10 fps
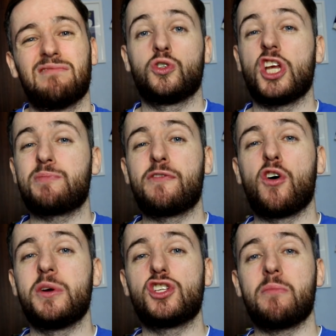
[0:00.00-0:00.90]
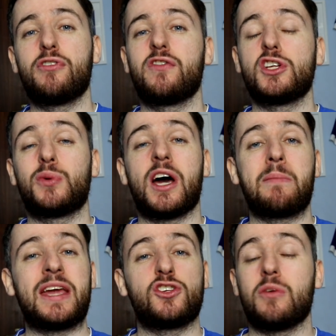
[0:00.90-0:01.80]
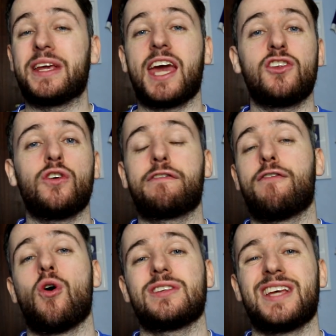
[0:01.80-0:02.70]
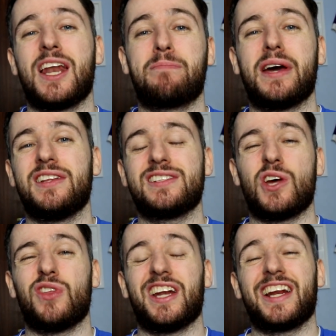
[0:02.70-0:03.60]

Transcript: So just before we jump over to Twitter, make sure to be getting your thoughts and opinions out there.